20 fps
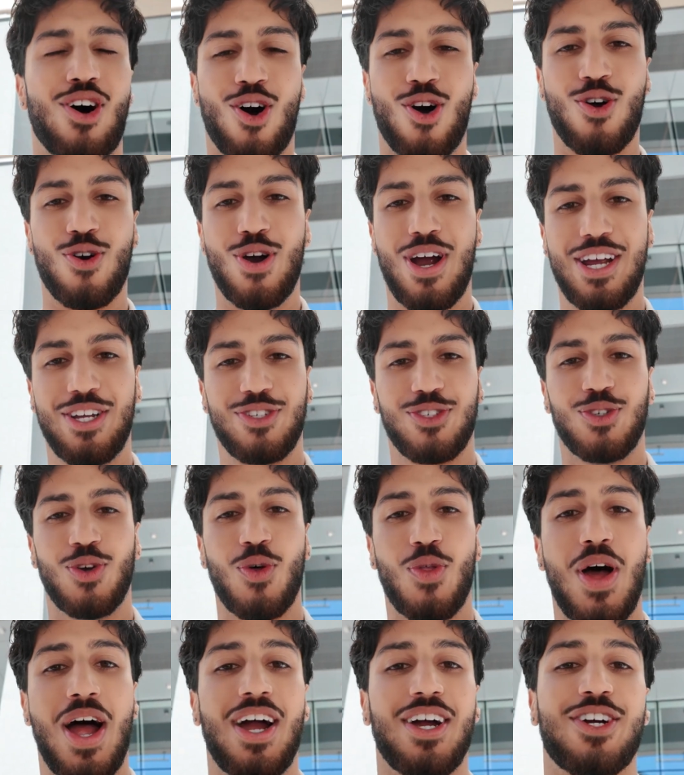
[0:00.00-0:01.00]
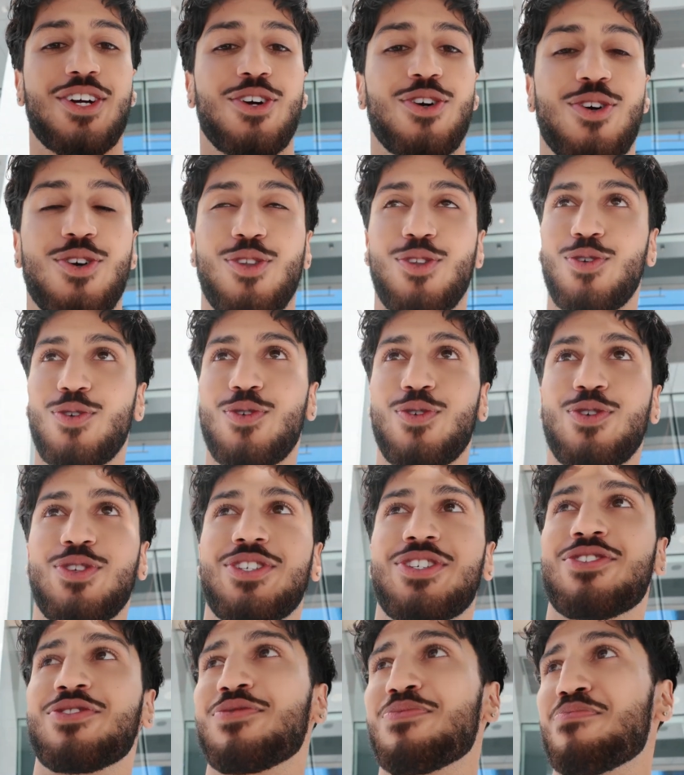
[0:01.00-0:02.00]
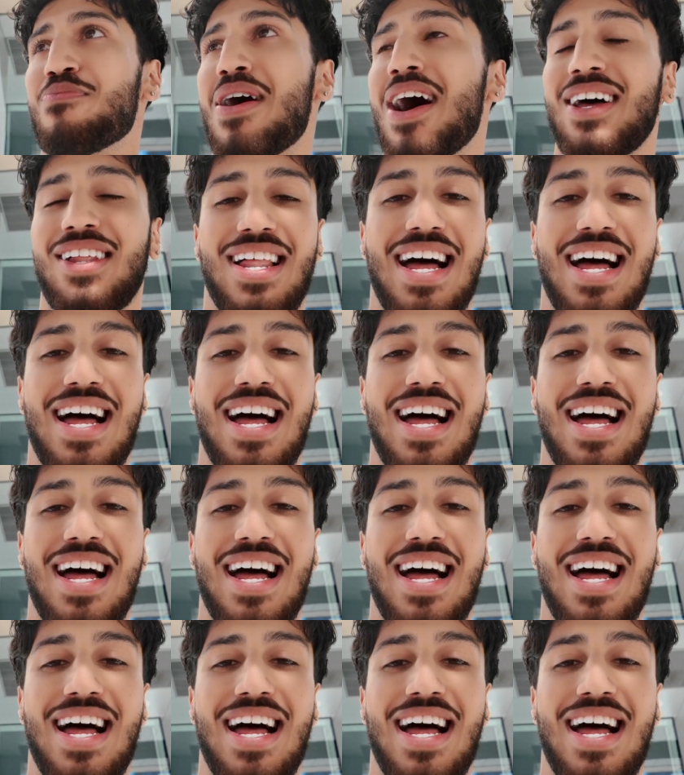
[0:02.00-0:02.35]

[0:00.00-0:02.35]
All right, so that concludes my